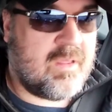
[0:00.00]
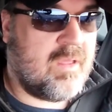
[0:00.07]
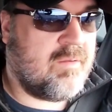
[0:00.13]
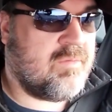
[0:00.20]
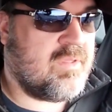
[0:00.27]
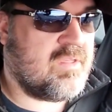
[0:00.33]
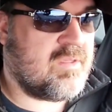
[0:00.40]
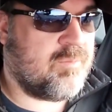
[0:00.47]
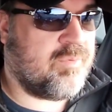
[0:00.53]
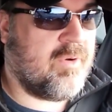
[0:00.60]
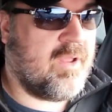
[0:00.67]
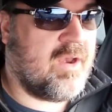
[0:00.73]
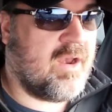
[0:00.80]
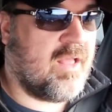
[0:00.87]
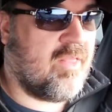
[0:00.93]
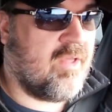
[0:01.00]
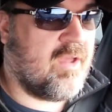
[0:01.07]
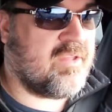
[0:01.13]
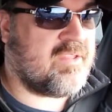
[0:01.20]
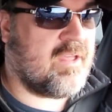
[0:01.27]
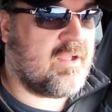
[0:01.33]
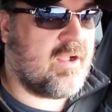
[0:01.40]
And I'm disappointed I
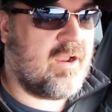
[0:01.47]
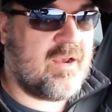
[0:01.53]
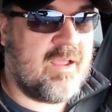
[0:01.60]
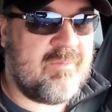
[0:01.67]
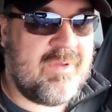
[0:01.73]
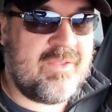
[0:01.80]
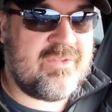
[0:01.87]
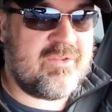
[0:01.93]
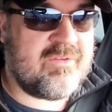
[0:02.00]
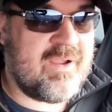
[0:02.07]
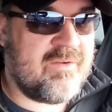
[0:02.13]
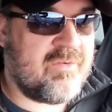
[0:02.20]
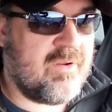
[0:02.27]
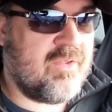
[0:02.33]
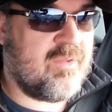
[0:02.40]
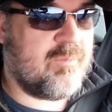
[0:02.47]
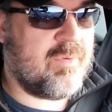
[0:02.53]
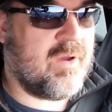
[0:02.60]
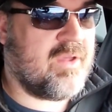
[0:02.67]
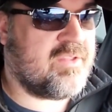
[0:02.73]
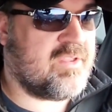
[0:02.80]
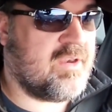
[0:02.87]
lost that car. Now I'm gonna have to drive around the
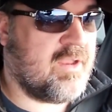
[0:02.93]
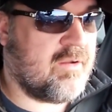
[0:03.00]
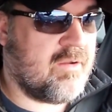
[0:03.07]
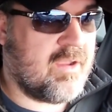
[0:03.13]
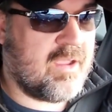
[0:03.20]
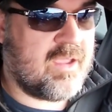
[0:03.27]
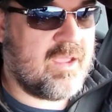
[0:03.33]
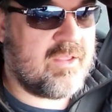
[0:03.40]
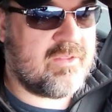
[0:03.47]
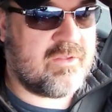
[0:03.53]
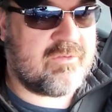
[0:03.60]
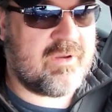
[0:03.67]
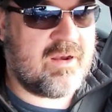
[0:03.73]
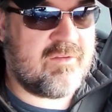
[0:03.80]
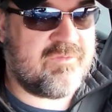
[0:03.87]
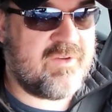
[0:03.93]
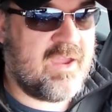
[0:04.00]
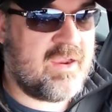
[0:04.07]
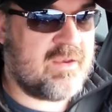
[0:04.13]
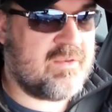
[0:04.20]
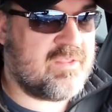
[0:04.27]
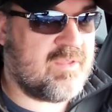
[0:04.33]
Boston area again to try to
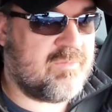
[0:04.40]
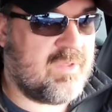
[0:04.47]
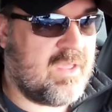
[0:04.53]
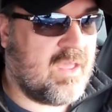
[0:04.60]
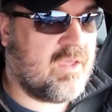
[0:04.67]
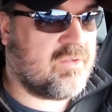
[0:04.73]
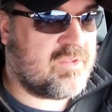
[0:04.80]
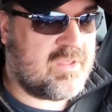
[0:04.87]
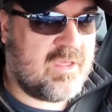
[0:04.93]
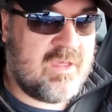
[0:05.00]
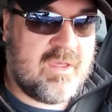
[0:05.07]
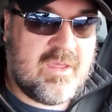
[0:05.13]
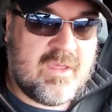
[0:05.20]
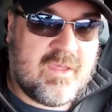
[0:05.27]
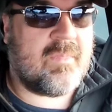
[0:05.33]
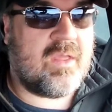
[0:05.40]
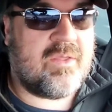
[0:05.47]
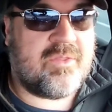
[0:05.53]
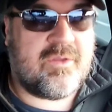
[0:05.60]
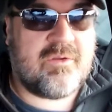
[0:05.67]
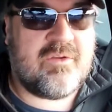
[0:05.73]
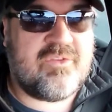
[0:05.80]
find something else.
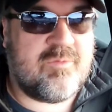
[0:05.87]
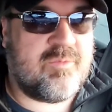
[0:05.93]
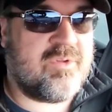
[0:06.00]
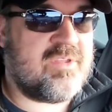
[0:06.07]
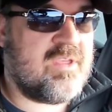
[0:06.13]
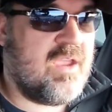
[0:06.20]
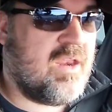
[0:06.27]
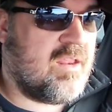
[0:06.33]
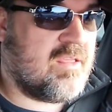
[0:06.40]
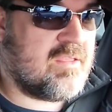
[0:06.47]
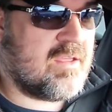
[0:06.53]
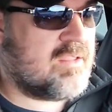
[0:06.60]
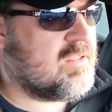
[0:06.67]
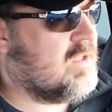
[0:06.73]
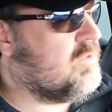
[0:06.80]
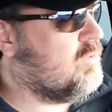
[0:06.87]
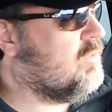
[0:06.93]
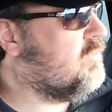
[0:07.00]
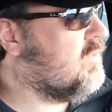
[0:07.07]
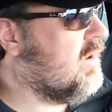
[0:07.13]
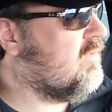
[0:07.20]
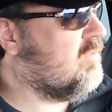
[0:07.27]
There is a Mercedes that's not
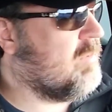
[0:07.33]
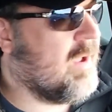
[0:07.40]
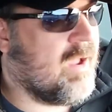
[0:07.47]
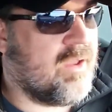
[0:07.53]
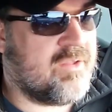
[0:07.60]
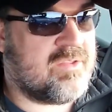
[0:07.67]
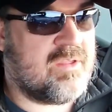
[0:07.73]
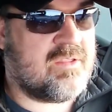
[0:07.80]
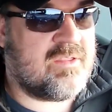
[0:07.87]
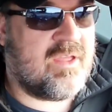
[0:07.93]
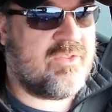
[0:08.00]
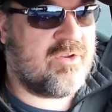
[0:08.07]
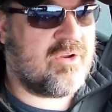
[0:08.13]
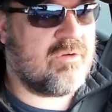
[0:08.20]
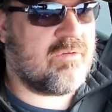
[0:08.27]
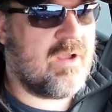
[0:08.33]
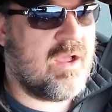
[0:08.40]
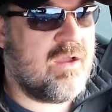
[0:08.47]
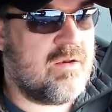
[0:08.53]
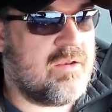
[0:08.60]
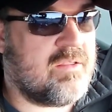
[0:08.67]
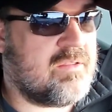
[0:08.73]
too far from my house that's on the
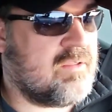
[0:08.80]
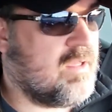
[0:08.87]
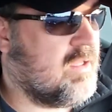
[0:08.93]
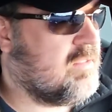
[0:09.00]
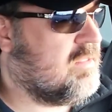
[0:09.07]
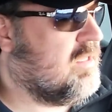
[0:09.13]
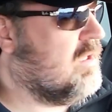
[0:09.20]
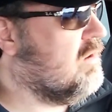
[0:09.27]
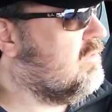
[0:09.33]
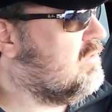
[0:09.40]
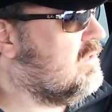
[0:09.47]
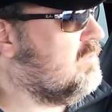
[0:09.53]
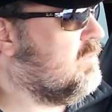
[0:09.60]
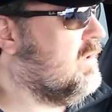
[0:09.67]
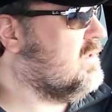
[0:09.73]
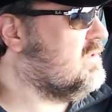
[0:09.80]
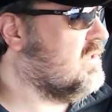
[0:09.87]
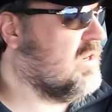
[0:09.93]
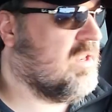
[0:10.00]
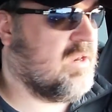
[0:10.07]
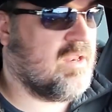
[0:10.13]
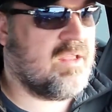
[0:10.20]
ground. It's got the air
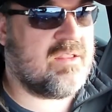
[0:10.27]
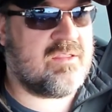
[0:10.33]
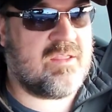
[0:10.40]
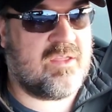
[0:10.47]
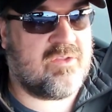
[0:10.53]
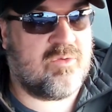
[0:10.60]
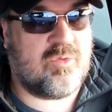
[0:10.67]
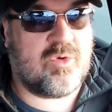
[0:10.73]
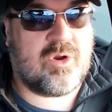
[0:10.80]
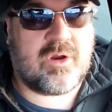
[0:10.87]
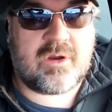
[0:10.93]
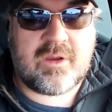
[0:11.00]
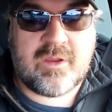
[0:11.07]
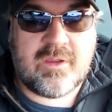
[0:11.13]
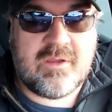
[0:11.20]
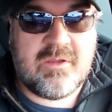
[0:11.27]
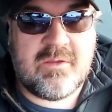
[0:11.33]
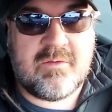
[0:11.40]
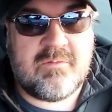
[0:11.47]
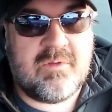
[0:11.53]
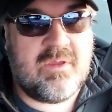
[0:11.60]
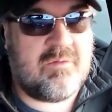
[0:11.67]
suspension and it doesn't work.
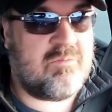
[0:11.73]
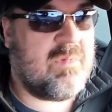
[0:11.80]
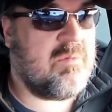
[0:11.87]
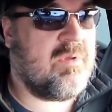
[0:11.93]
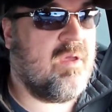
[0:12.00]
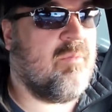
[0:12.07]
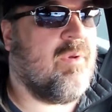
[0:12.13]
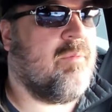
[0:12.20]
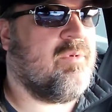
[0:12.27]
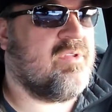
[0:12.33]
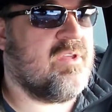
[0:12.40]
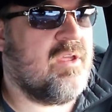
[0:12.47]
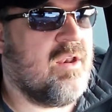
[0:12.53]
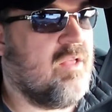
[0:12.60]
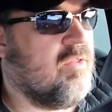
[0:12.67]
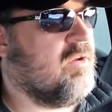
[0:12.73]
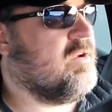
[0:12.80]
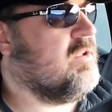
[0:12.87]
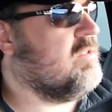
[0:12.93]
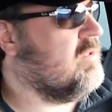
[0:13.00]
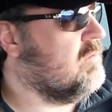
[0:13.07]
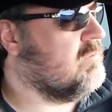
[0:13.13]
Yeah, maybe that might be something I'll
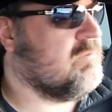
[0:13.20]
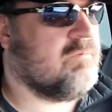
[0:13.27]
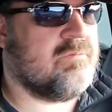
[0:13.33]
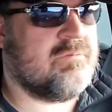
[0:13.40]
look into.